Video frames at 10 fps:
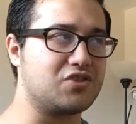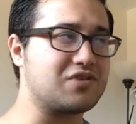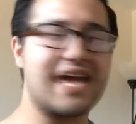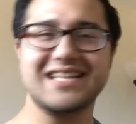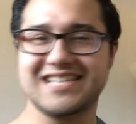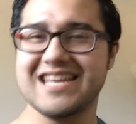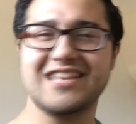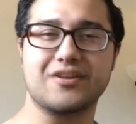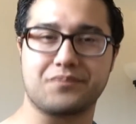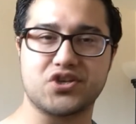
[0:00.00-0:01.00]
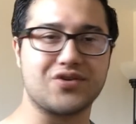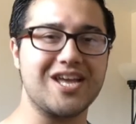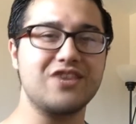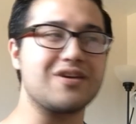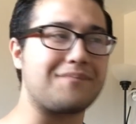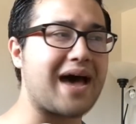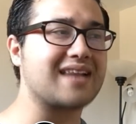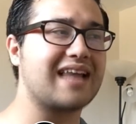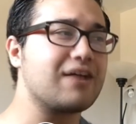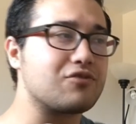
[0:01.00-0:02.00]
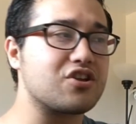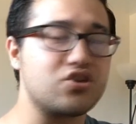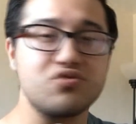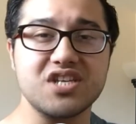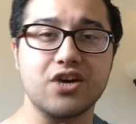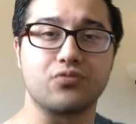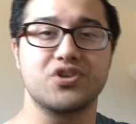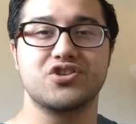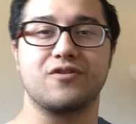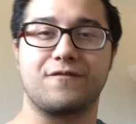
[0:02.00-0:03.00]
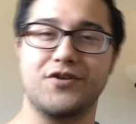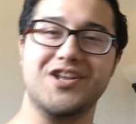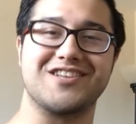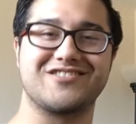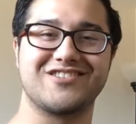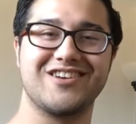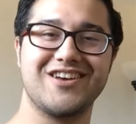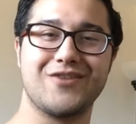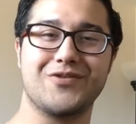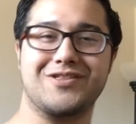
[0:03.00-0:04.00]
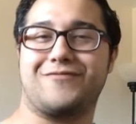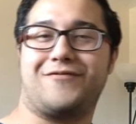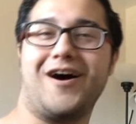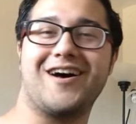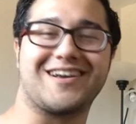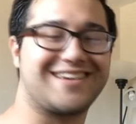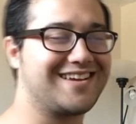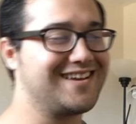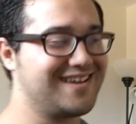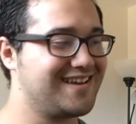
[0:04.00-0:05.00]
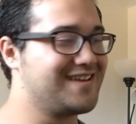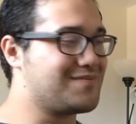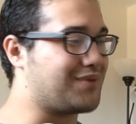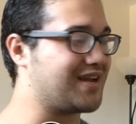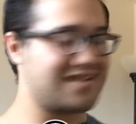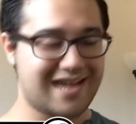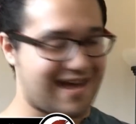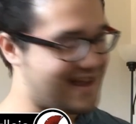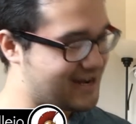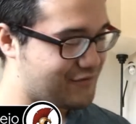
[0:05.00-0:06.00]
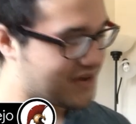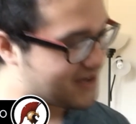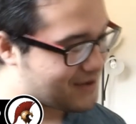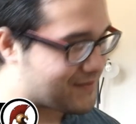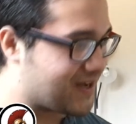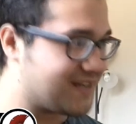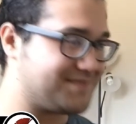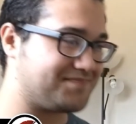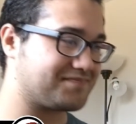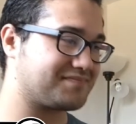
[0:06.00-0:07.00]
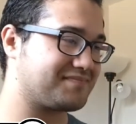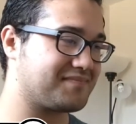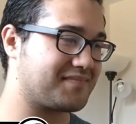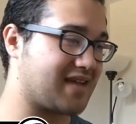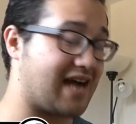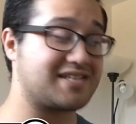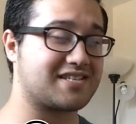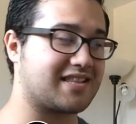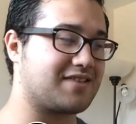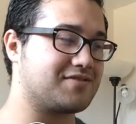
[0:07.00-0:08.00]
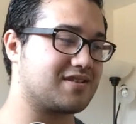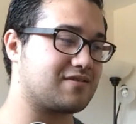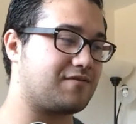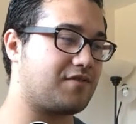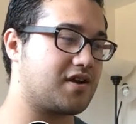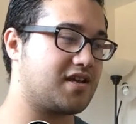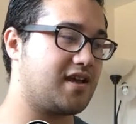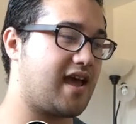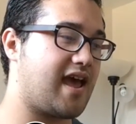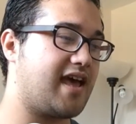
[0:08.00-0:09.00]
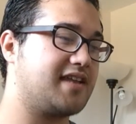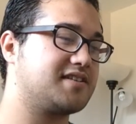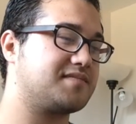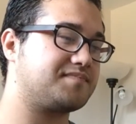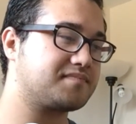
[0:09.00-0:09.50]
you can't say that they're portraying you in a bad light when they're using original footage. What the fuck? But yeah, anyway, I just thought that was a little funny, and